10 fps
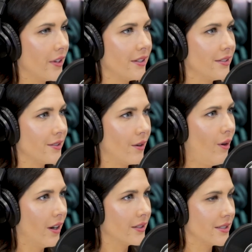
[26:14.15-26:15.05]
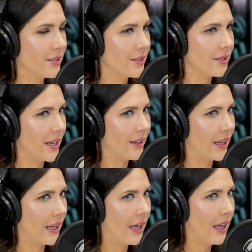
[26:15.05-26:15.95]
It is so hard to just say
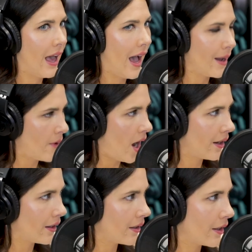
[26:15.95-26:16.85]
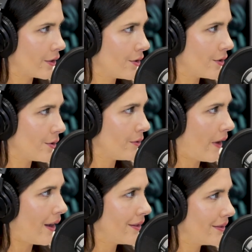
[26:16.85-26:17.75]
like, I'm not going to do that.